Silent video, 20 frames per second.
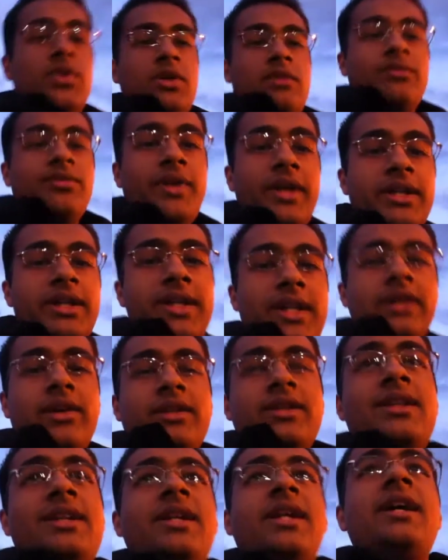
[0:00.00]
I'm finally here
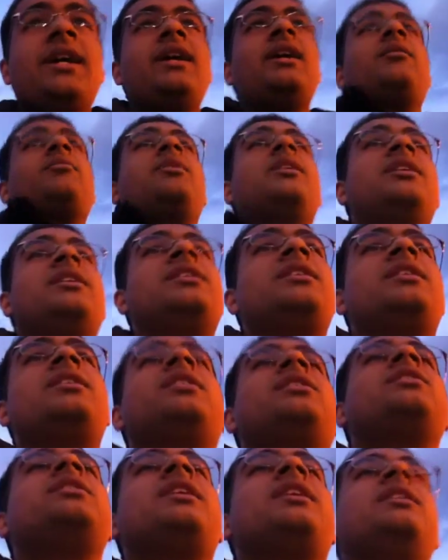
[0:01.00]
at the game, and uh,
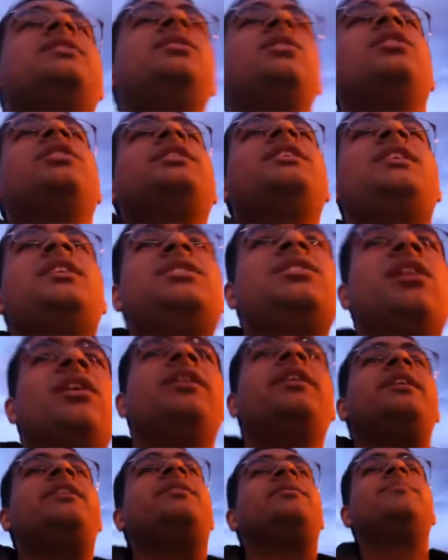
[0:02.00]
it looks like it's already
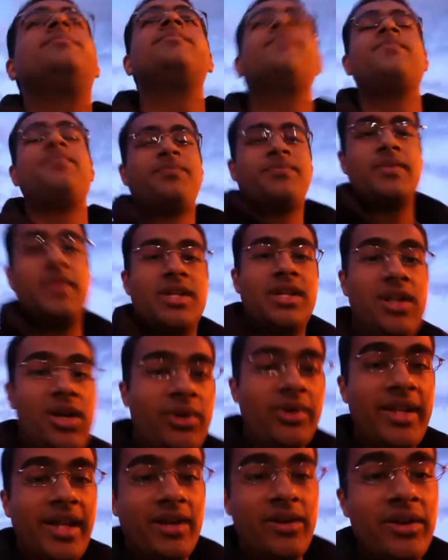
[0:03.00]
started. It
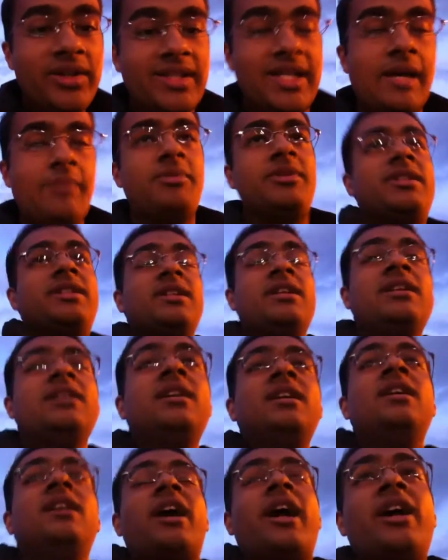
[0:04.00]
always that always happens.
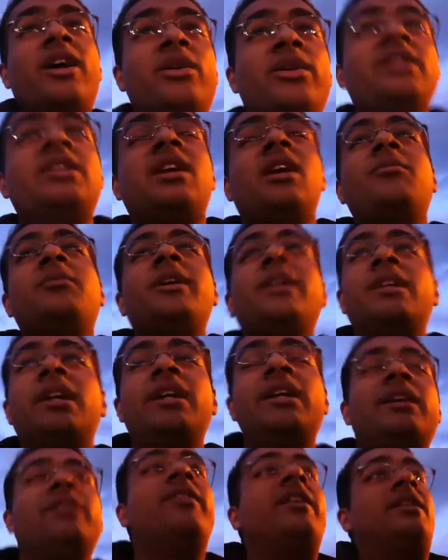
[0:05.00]
I always come late to
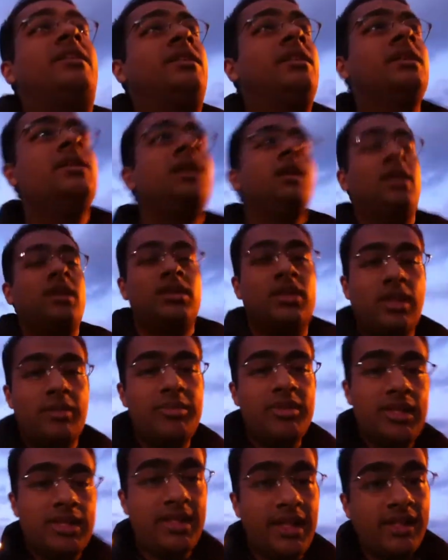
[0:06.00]
any event. So let
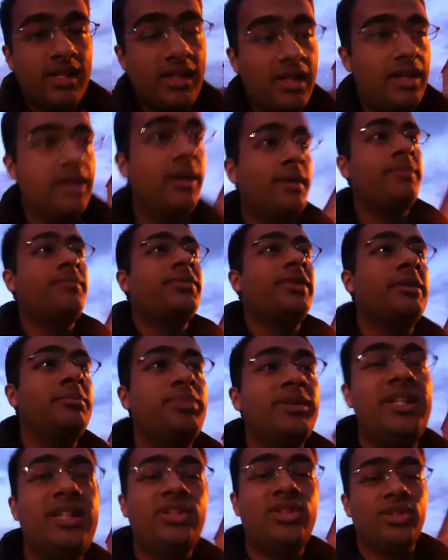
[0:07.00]
me just get to the, the
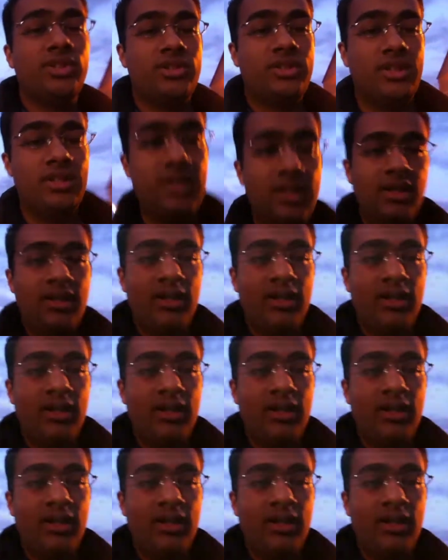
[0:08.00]
bleachers